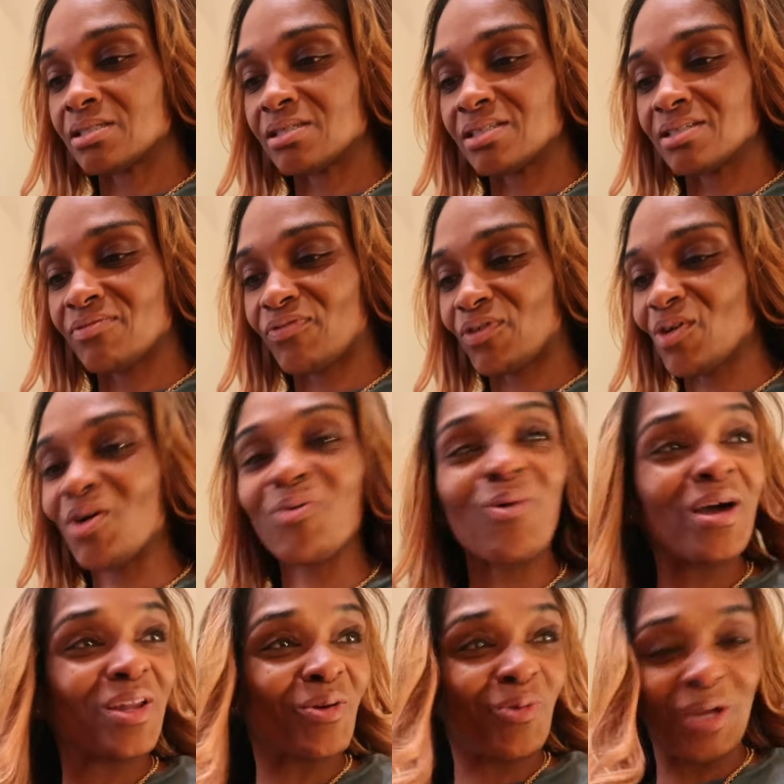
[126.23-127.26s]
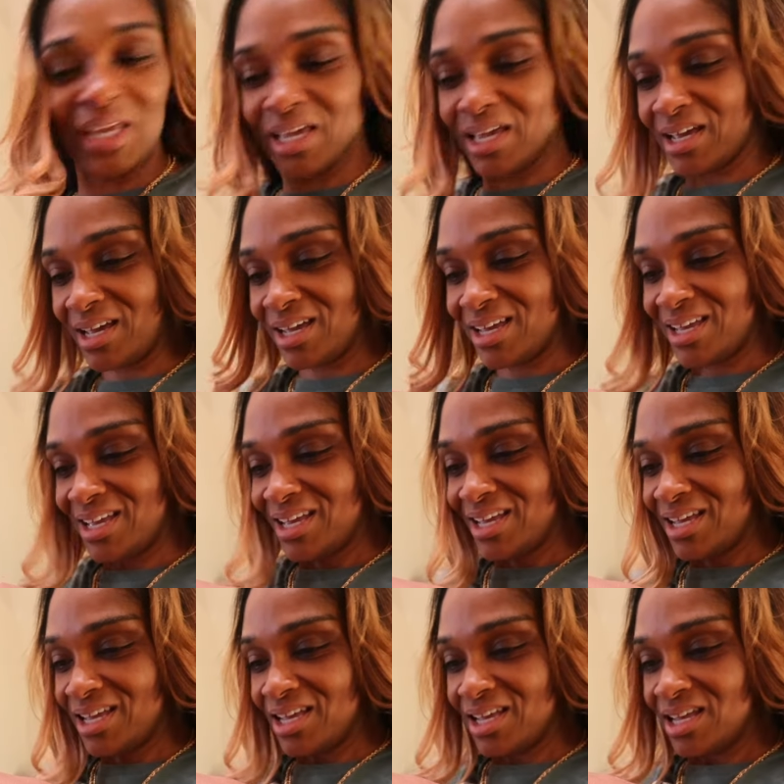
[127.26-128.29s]
for what a week.
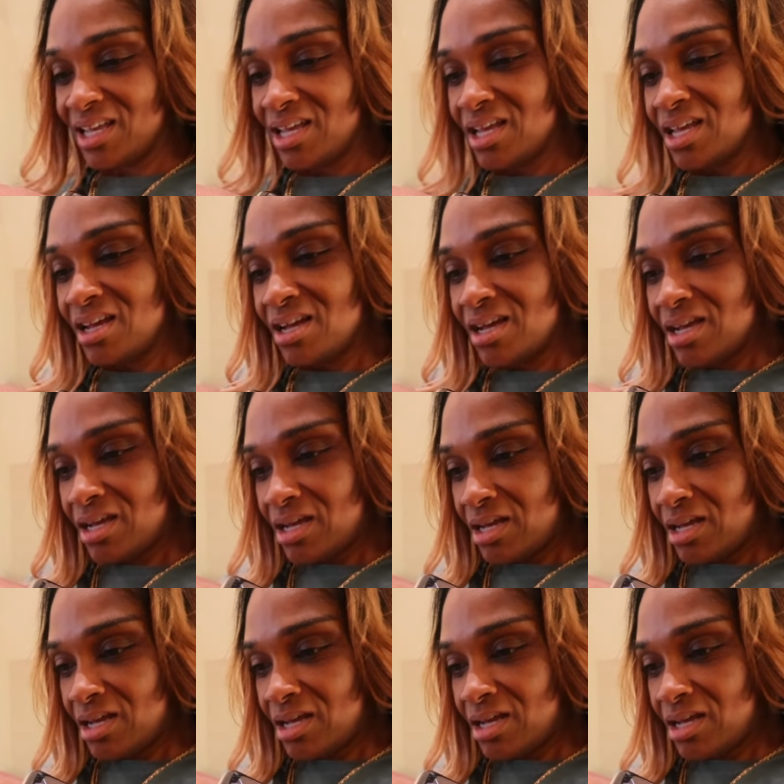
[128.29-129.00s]
Yeah.